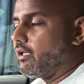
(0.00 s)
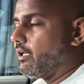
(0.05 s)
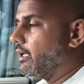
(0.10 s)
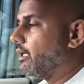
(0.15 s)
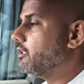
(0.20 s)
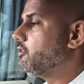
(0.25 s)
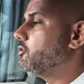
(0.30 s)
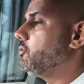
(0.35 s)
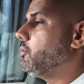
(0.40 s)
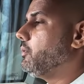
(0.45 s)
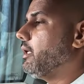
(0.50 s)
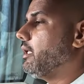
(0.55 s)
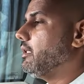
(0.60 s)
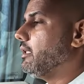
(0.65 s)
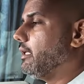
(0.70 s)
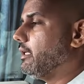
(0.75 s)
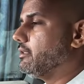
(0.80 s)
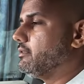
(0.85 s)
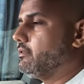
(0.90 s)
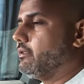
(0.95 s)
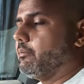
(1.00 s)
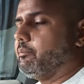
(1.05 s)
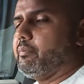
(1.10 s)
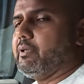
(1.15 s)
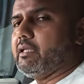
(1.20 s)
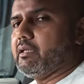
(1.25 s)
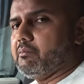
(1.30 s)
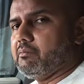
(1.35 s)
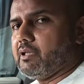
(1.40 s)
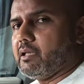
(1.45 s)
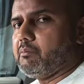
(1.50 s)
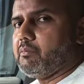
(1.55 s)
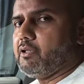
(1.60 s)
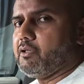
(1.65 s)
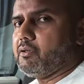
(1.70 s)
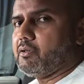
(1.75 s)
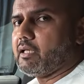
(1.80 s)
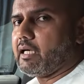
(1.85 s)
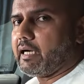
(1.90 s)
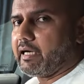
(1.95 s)
as well as the
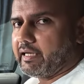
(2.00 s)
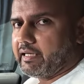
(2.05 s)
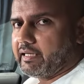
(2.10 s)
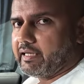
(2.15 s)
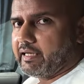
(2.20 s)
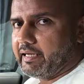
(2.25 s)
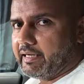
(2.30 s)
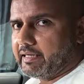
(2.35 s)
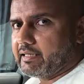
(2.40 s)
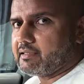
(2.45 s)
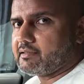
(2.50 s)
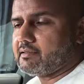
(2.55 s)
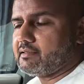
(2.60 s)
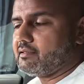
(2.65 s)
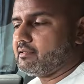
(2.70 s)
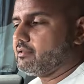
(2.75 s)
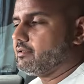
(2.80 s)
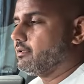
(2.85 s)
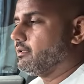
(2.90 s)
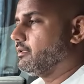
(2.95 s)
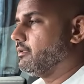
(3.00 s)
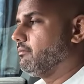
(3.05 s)
BMW iX.